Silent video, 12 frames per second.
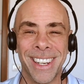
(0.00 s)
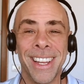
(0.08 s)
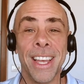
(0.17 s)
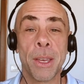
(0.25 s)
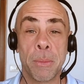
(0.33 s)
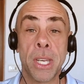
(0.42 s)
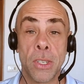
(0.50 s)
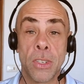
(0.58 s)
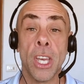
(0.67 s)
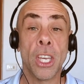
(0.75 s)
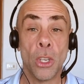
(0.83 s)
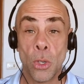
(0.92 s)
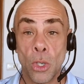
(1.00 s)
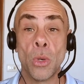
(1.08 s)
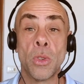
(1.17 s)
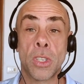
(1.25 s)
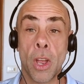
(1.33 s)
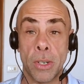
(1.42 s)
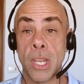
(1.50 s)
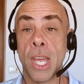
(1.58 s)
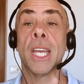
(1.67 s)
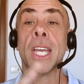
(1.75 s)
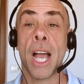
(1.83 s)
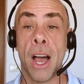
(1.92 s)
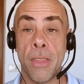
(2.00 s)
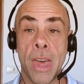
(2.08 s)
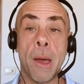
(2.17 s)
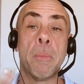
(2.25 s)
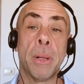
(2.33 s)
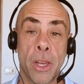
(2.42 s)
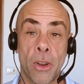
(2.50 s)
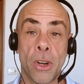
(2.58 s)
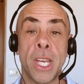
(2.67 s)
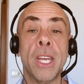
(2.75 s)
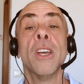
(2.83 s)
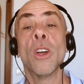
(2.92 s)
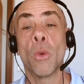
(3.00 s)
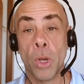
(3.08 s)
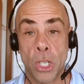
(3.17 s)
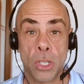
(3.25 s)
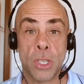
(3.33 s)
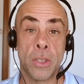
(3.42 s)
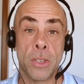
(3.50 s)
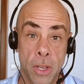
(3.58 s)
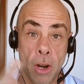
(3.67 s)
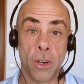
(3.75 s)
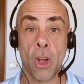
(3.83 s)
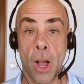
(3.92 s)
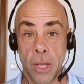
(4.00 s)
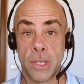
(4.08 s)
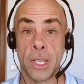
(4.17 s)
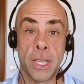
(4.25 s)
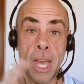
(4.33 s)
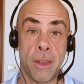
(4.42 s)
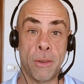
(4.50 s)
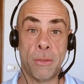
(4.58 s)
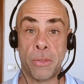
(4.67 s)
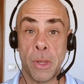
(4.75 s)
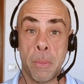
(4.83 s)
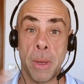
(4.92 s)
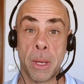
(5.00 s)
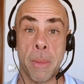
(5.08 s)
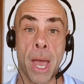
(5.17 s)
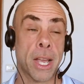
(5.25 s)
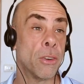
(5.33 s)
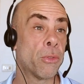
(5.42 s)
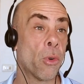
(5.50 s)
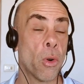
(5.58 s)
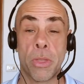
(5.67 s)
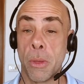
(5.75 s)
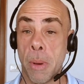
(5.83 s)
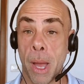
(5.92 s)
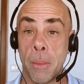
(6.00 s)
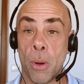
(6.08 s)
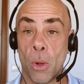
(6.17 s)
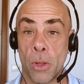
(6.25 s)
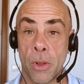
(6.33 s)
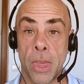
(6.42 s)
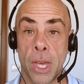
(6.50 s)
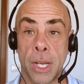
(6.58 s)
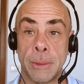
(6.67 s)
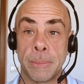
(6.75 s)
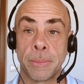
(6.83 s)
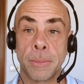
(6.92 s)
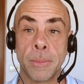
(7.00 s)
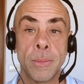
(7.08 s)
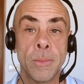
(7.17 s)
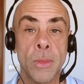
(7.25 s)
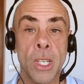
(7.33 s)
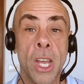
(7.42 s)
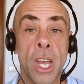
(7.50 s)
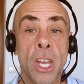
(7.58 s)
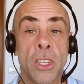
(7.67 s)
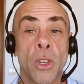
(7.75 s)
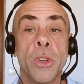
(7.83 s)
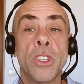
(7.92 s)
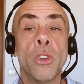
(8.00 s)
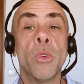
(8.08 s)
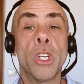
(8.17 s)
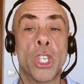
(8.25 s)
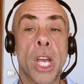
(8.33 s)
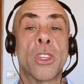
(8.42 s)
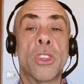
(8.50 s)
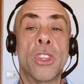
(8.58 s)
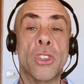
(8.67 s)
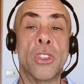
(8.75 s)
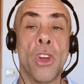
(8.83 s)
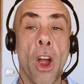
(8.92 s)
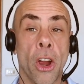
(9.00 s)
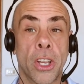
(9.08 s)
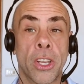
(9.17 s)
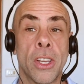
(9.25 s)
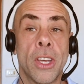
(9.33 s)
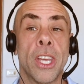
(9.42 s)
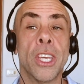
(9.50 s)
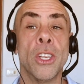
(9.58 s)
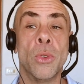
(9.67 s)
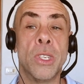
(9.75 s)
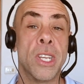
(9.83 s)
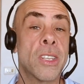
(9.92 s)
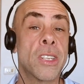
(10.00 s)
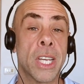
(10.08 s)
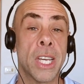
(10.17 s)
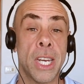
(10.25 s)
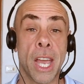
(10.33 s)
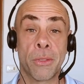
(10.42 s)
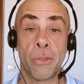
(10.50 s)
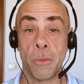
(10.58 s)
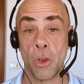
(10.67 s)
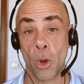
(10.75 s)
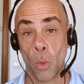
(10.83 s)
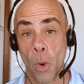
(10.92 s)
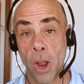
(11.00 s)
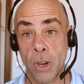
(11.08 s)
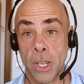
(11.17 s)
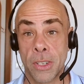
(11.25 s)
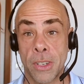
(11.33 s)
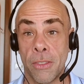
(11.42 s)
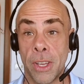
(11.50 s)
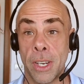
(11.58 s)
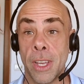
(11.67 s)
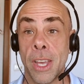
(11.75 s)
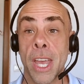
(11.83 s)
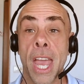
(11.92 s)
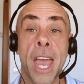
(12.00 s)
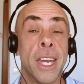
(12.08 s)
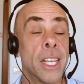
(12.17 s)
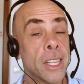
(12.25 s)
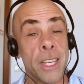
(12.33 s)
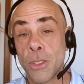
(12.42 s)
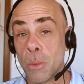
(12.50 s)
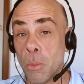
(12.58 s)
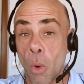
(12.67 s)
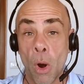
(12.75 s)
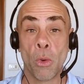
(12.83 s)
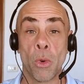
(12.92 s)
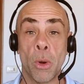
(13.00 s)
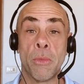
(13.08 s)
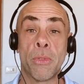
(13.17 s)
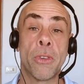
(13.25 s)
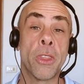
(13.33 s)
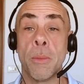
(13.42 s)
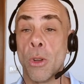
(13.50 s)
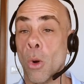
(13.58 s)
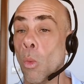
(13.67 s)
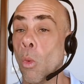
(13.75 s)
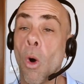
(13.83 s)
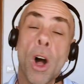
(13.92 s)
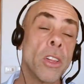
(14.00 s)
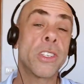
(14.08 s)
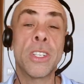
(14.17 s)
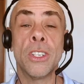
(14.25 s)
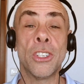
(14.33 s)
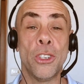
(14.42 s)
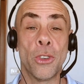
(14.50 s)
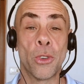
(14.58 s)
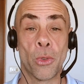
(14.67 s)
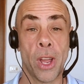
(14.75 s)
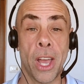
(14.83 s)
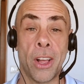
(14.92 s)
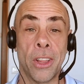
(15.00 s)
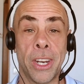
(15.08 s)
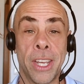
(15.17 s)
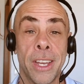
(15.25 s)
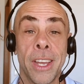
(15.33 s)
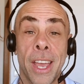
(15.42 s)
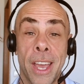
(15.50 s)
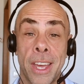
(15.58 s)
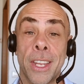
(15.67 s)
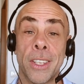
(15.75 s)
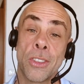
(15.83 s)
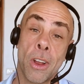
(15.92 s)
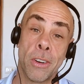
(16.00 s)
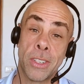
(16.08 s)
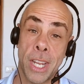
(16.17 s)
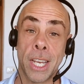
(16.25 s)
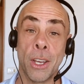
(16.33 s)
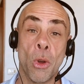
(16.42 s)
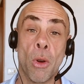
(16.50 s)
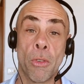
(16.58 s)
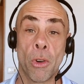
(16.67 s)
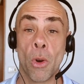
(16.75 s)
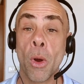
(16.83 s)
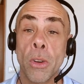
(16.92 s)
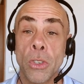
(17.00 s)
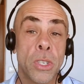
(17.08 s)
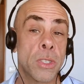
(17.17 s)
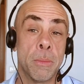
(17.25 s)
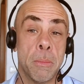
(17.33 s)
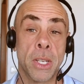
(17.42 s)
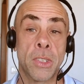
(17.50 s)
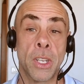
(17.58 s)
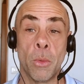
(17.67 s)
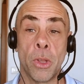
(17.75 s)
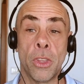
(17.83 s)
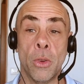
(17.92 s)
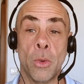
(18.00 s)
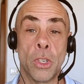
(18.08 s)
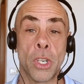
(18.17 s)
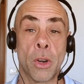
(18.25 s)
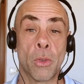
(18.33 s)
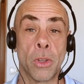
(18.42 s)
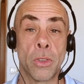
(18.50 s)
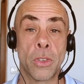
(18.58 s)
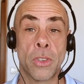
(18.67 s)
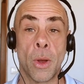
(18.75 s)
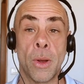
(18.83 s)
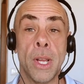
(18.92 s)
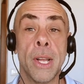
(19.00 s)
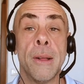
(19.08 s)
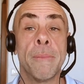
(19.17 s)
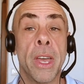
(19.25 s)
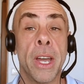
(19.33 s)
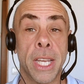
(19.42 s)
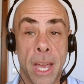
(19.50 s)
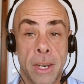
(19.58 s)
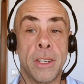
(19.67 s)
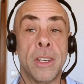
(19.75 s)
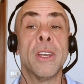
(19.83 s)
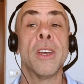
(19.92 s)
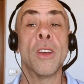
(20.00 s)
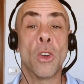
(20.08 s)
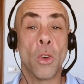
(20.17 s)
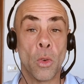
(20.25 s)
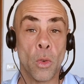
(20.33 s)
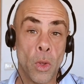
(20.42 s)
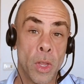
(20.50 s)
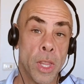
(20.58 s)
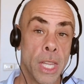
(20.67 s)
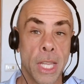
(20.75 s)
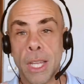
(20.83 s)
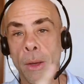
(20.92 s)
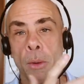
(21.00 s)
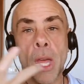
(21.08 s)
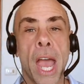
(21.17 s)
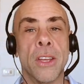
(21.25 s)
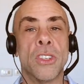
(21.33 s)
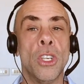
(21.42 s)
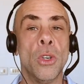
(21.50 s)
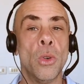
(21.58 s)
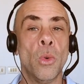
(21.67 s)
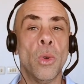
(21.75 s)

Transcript: Because you do start taking on that polarity, which does start causing that flipping back and forth, the bipolar thing. So as you reject the dark, you disconnect from your awareness of it, and it leaves more room for them to waltz into your reality and start taking over or just messing with you in general. So again, as you